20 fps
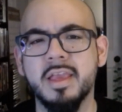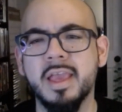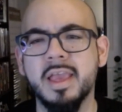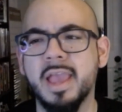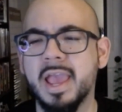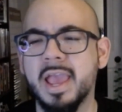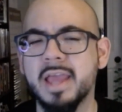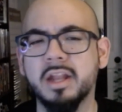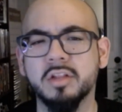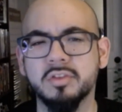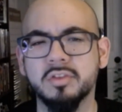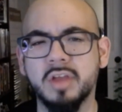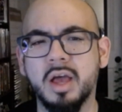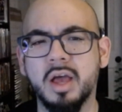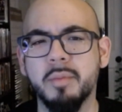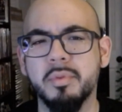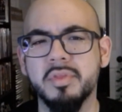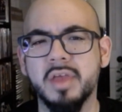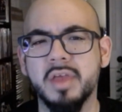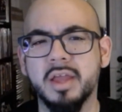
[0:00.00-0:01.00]
And on top
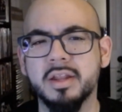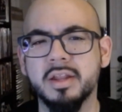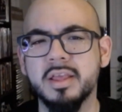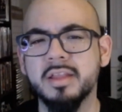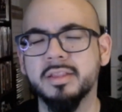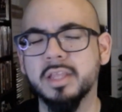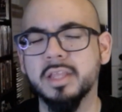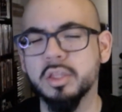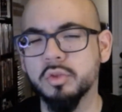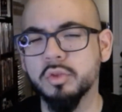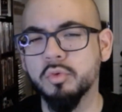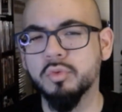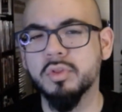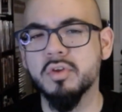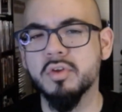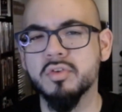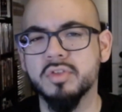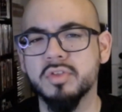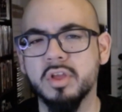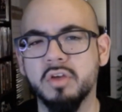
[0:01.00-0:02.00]
of that, they used their
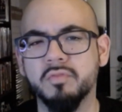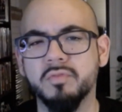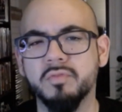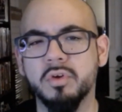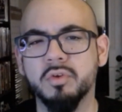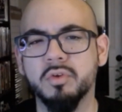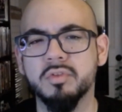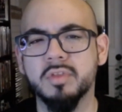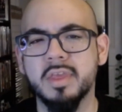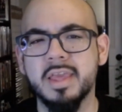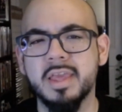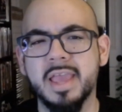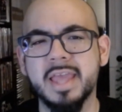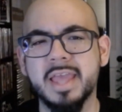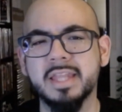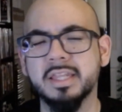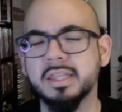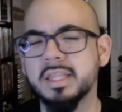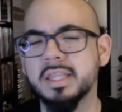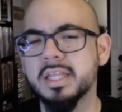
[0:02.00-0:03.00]
cell phones
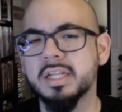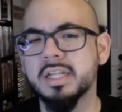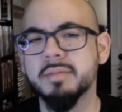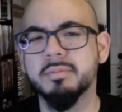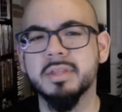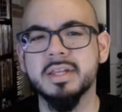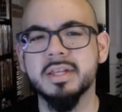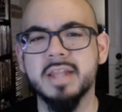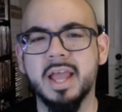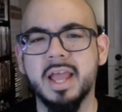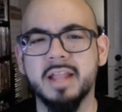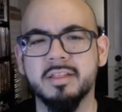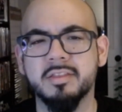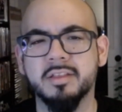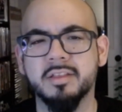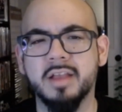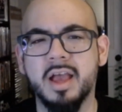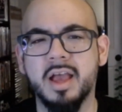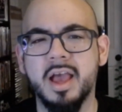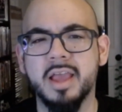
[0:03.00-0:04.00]
and lit up the night
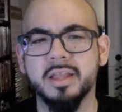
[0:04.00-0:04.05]
sky,